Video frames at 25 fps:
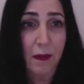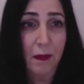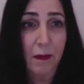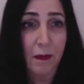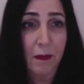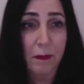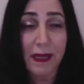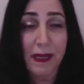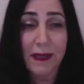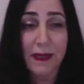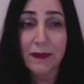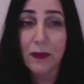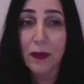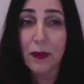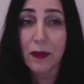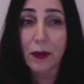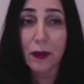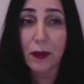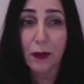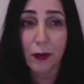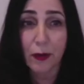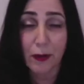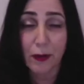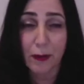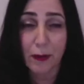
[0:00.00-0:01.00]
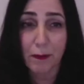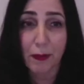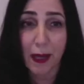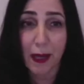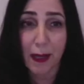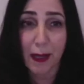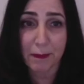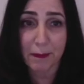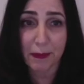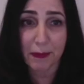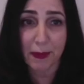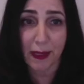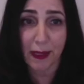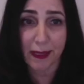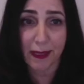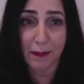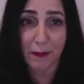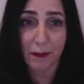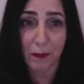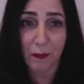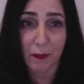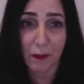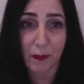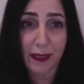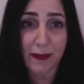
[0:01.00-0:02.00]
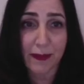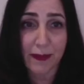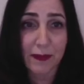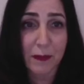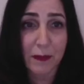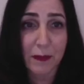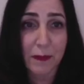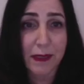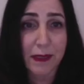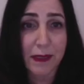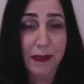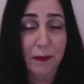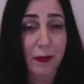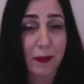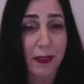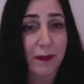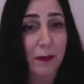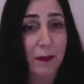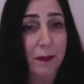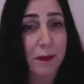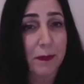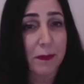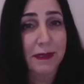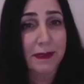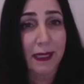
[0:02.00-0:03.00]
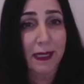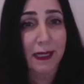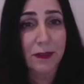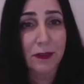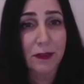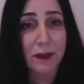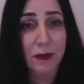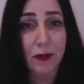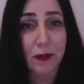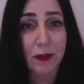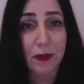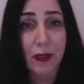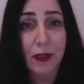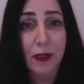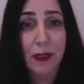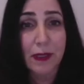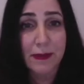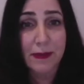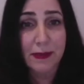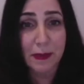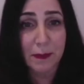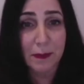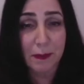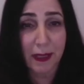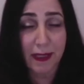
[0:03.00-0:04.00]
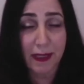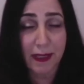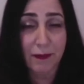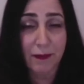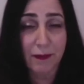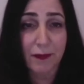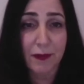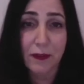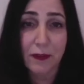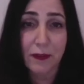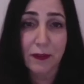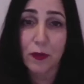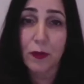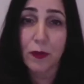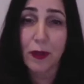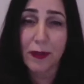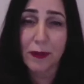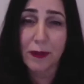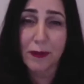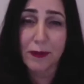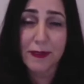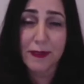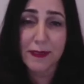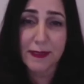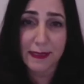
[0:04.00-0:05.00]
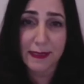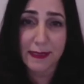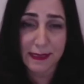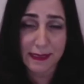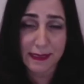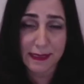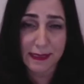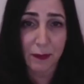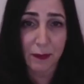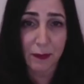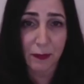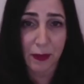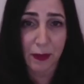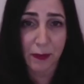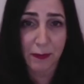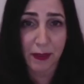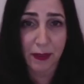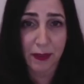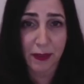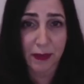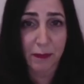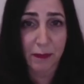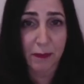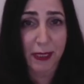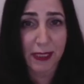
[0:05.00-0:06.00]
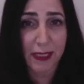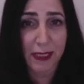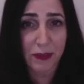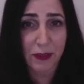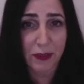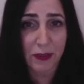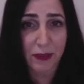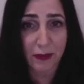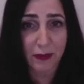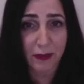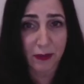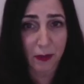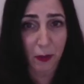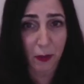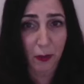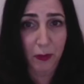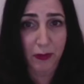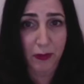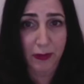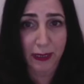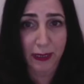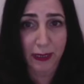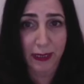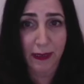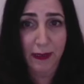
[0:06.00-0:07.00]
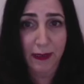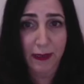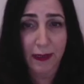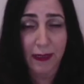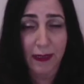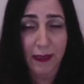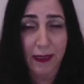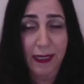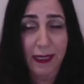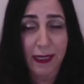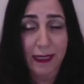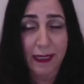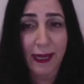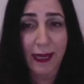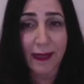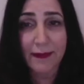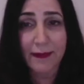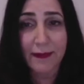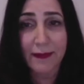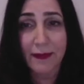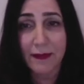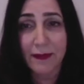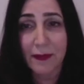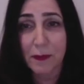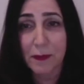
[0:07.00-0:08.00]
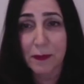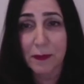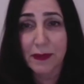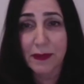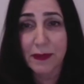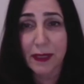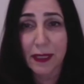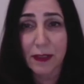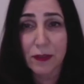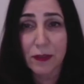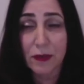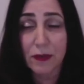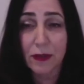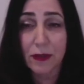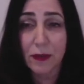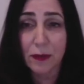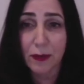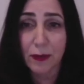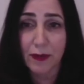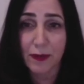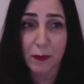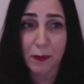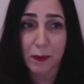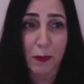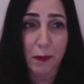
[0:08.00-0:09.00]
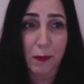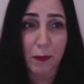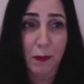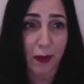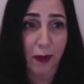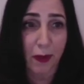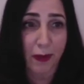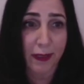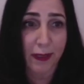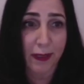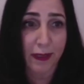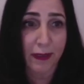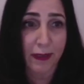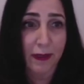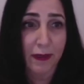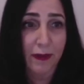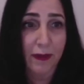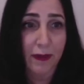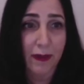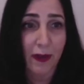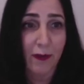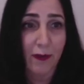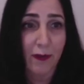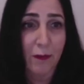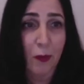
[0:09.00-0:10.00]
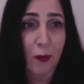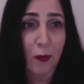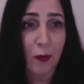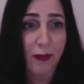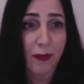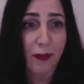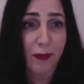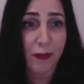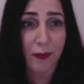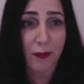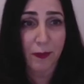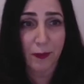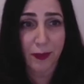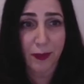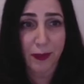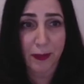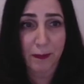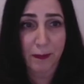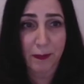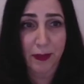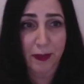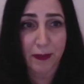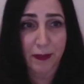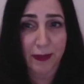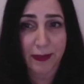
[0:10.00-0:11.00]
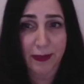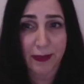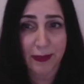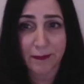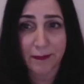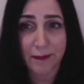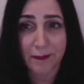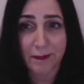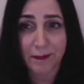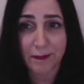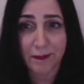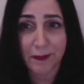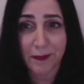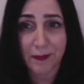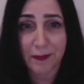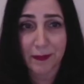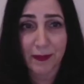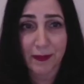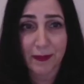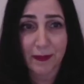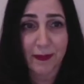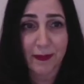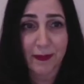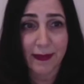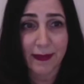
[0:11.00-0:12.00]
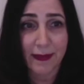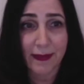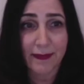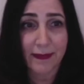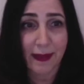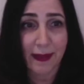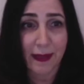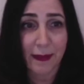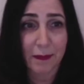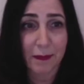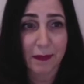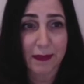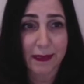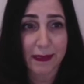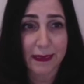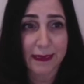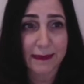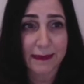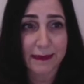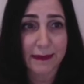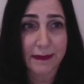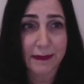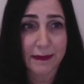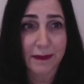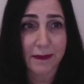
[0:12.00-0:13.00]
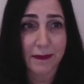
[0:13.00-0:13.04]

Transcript: Based on our current pipeline, we estimate that we have a potential to benefit 263 million patients globally and access a potential addressable market of more than 30 billion. Next slide, please.